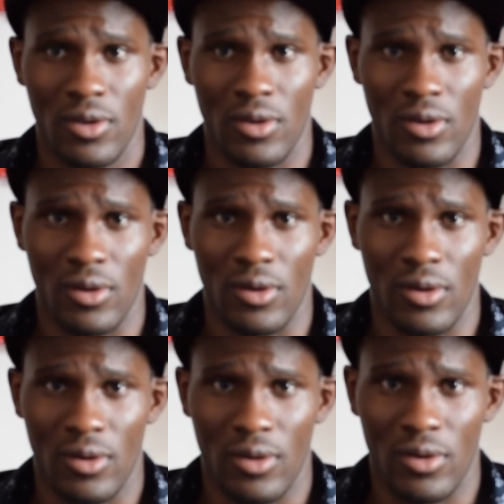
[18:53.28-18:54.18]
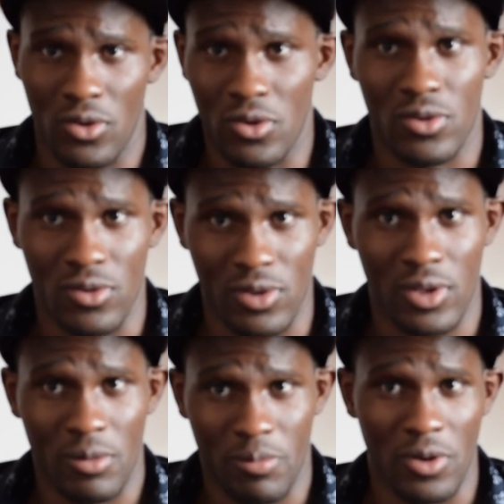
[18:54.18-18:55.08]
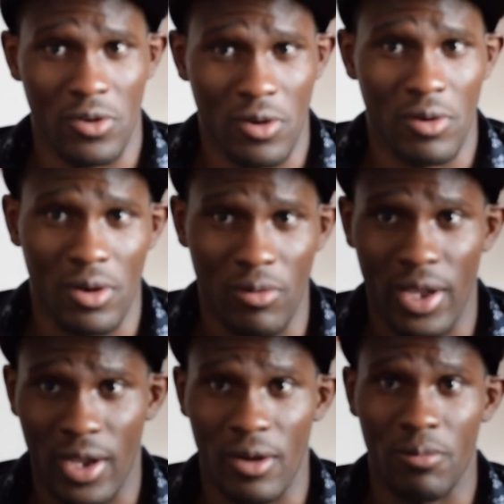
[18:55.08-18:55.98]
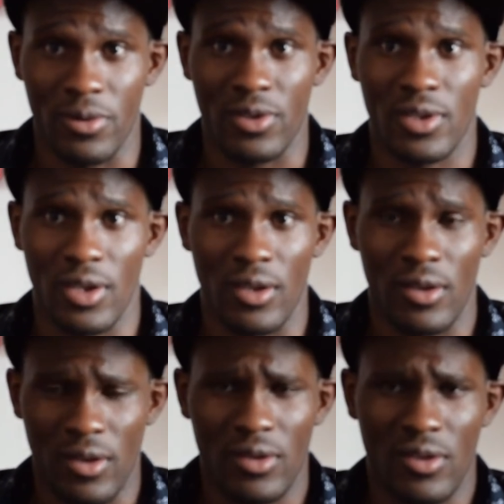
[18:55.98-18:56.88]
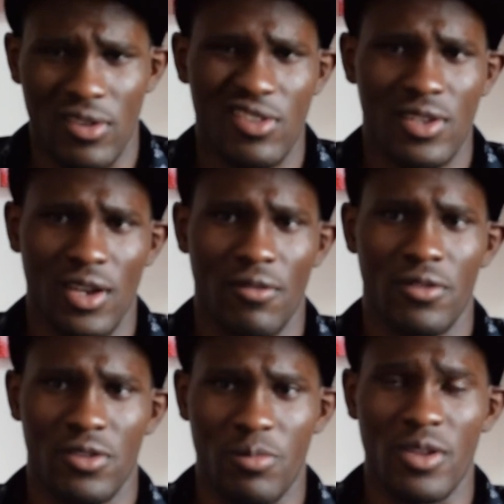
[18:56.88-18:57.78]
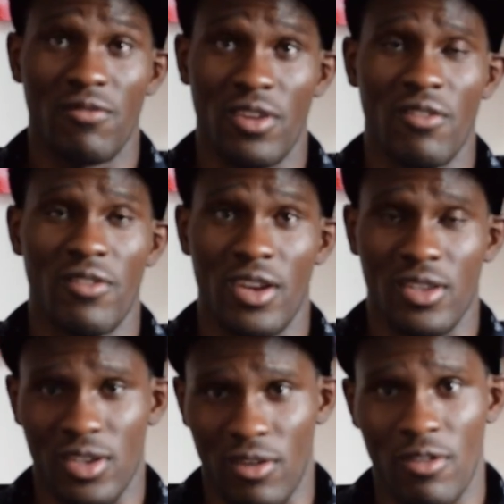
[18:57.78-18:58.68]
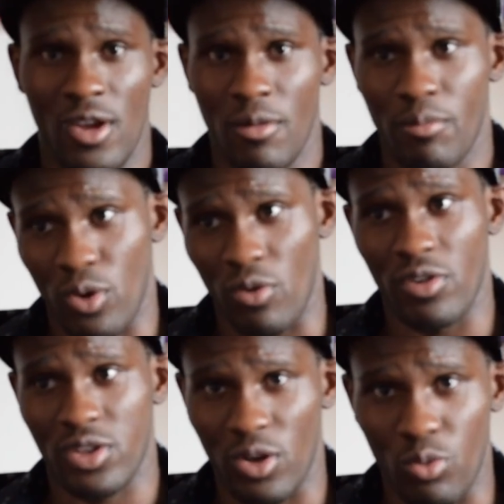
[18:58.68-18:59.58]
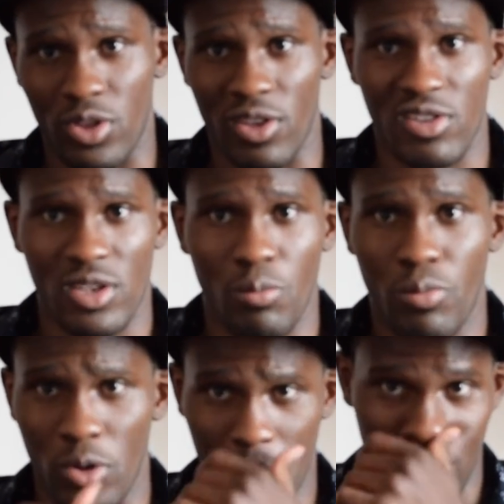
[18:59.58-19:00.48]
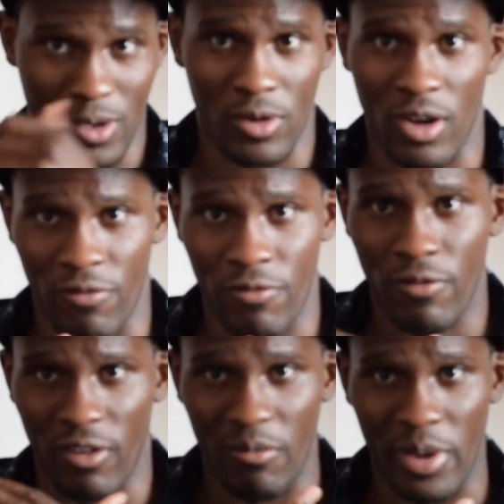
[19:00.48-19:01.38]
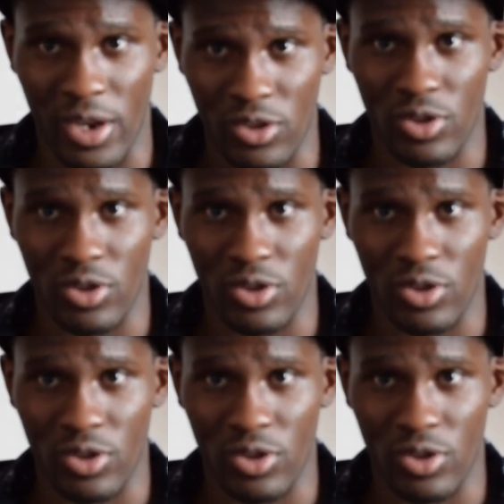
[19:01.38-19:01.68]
you know, you go to sleep and you don't want to wake up, you know. So it's tough. It's been very, very tough. But obviously with their support, you know, I've managed